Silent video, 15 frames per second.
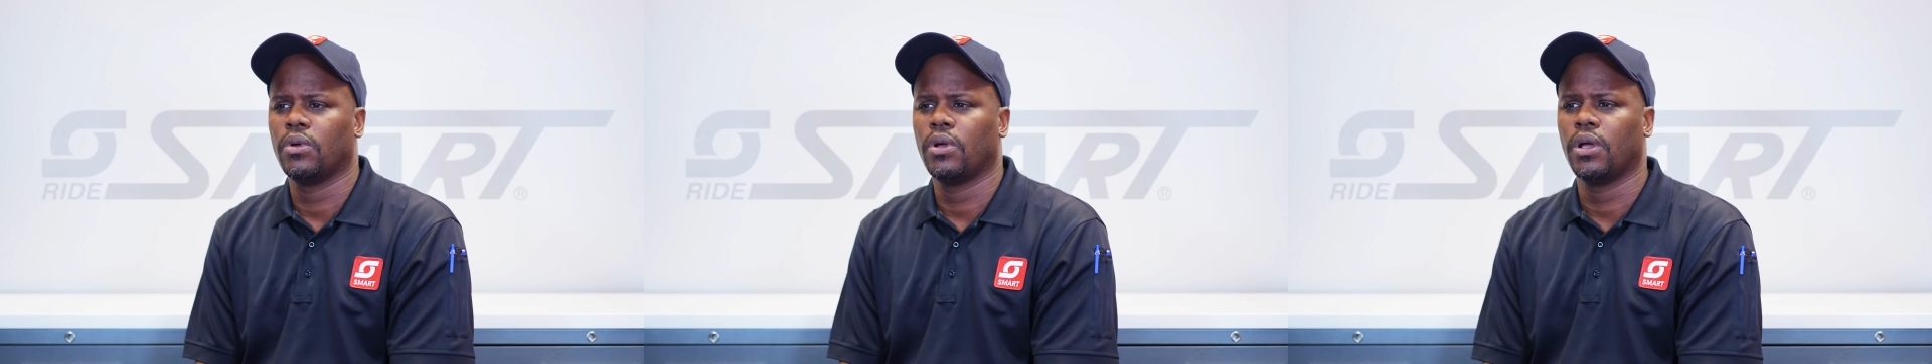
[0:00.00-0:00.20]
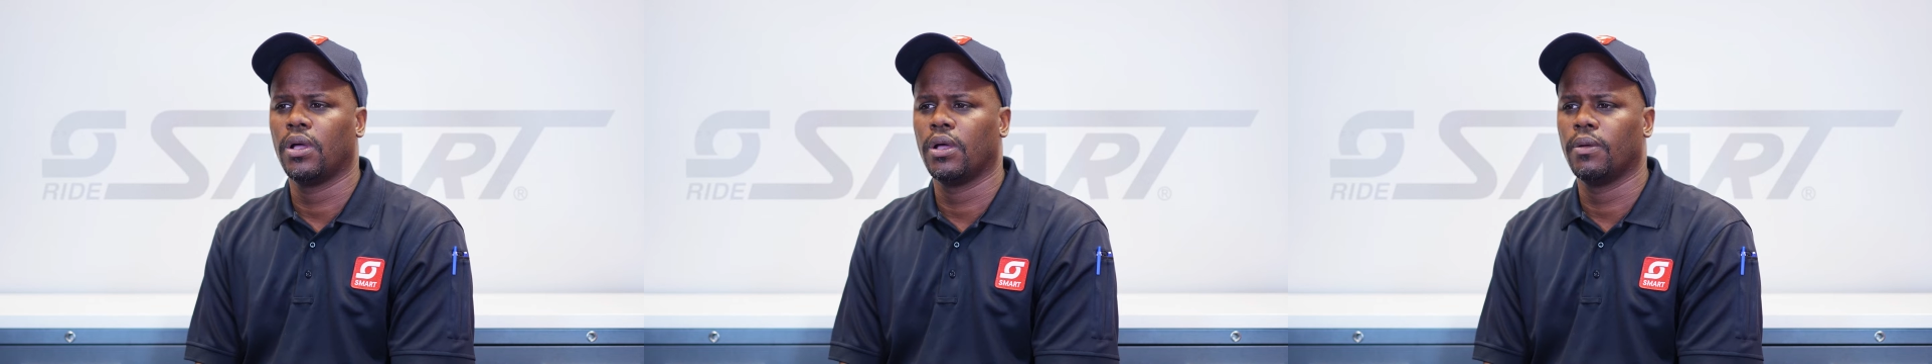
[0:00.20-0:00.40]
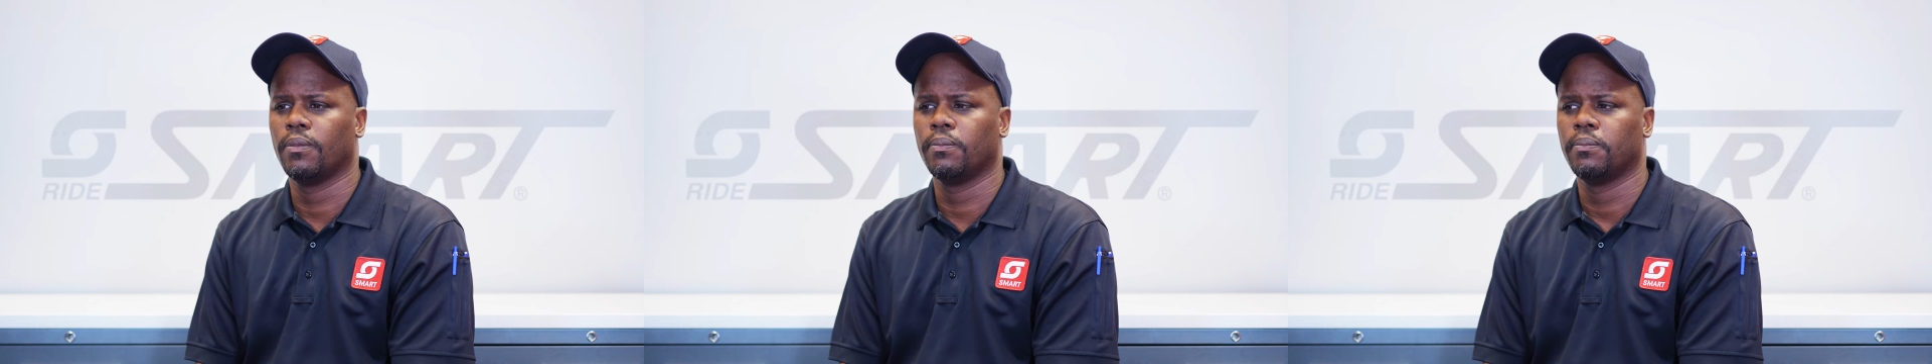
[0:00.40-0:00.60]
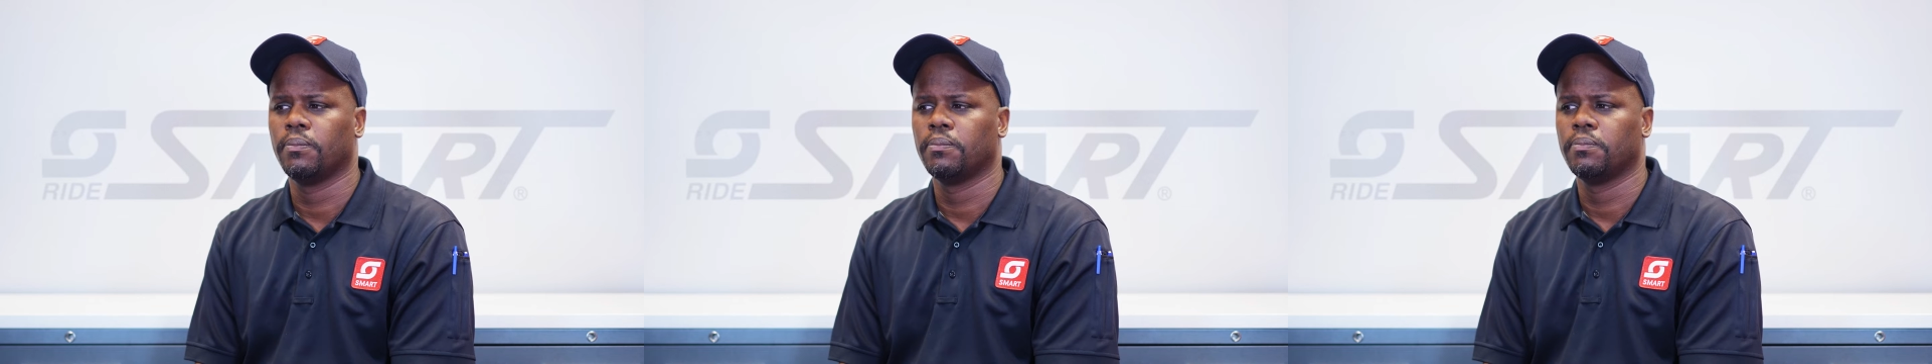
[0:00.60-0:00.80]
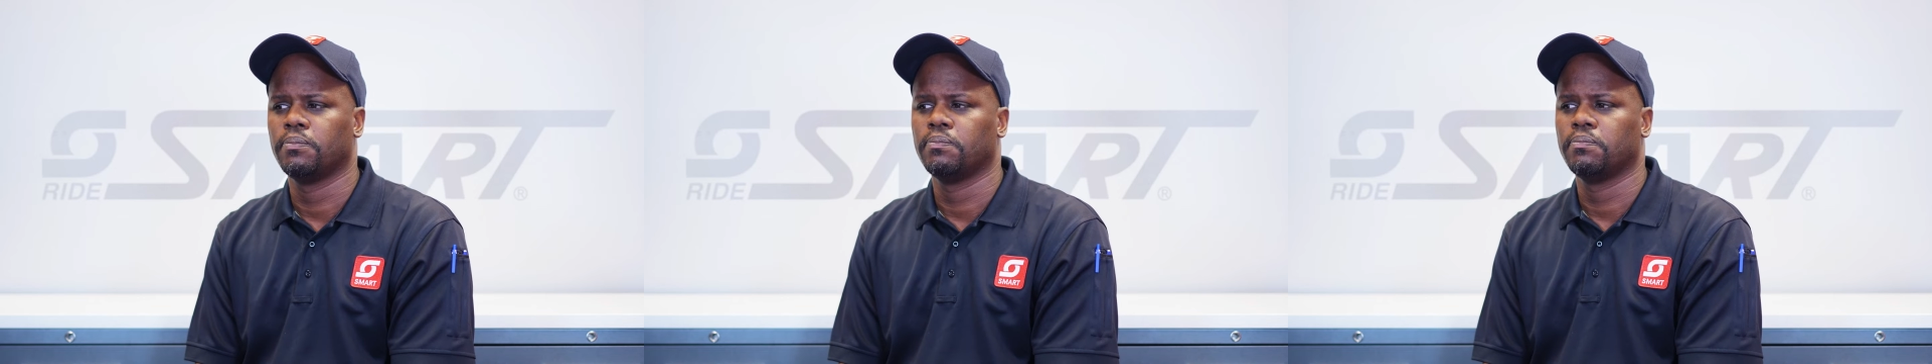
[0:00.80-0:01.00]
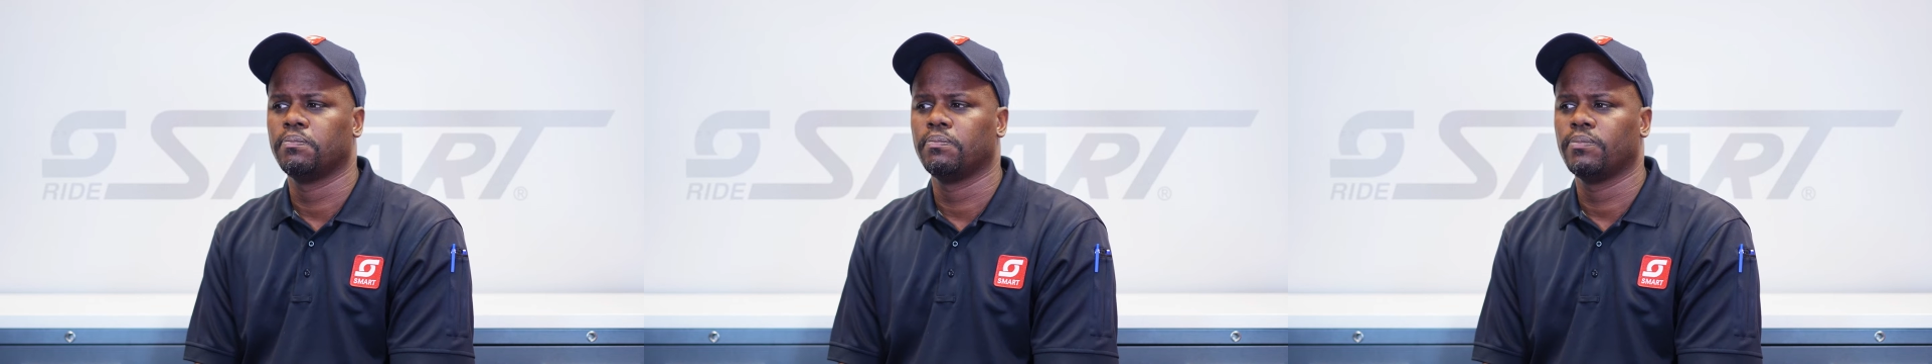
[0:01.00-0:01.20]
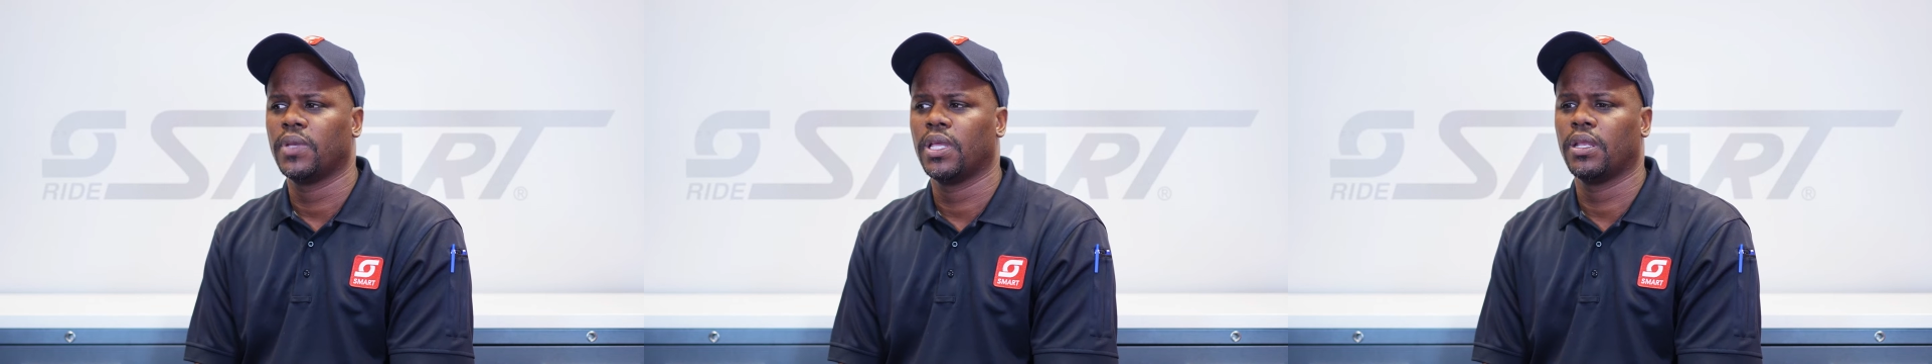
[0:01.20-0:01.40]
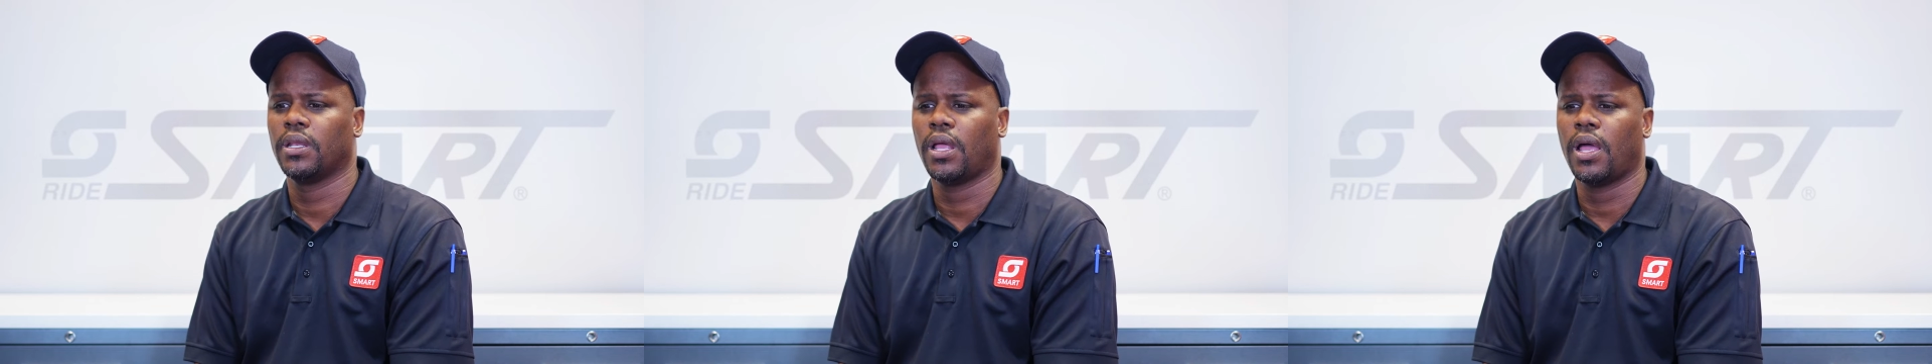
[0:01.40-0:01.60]
Um,
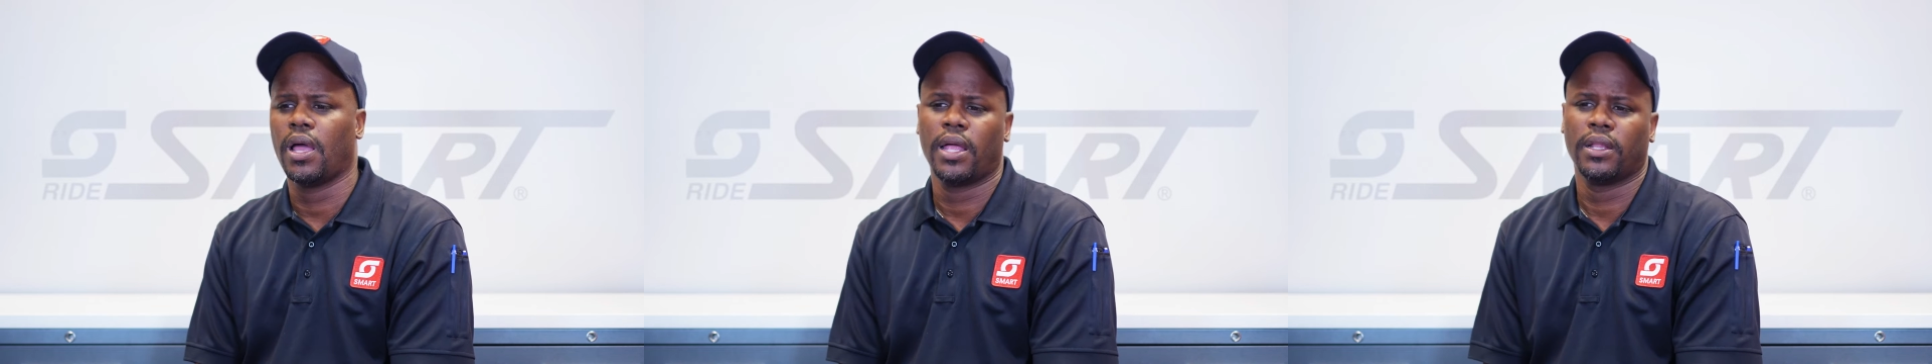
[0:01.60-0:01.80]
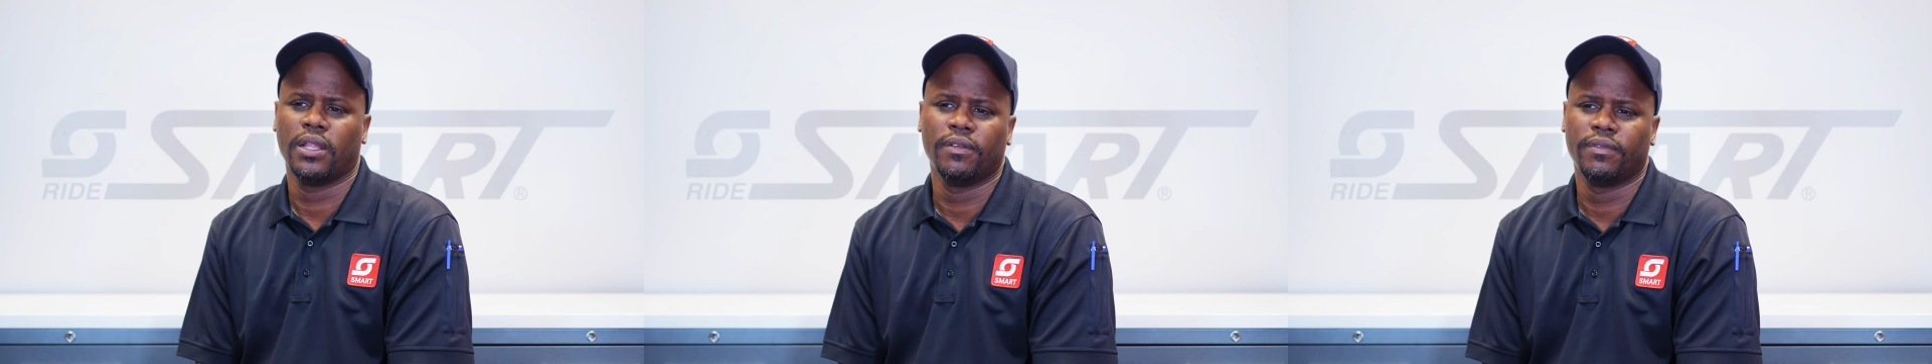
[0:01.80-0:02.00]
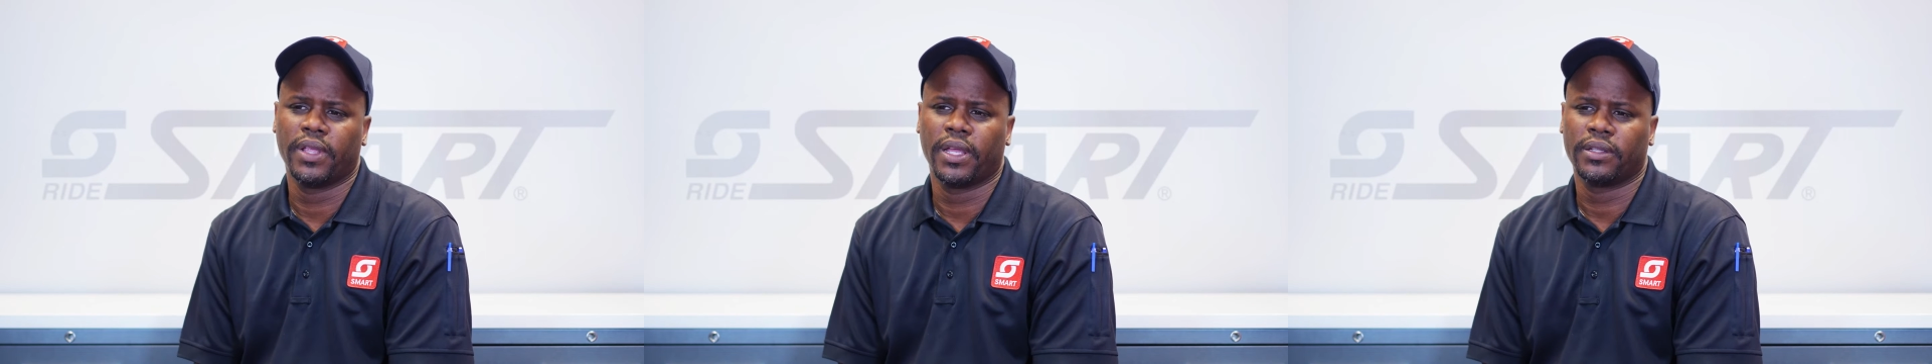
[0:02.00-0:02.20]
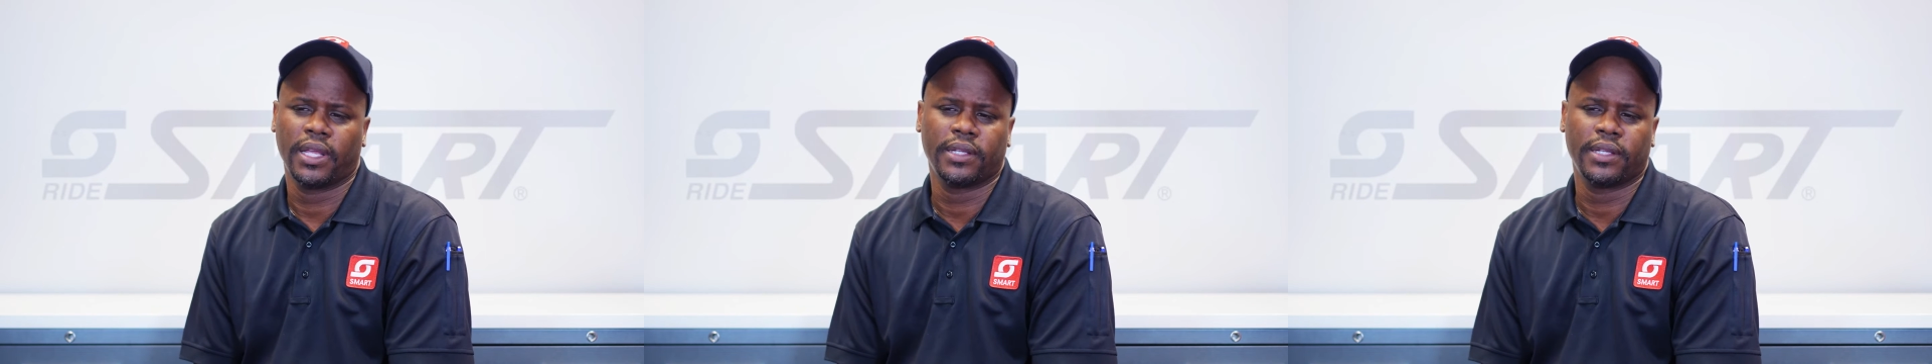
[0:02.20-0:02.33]
and I, I, love that.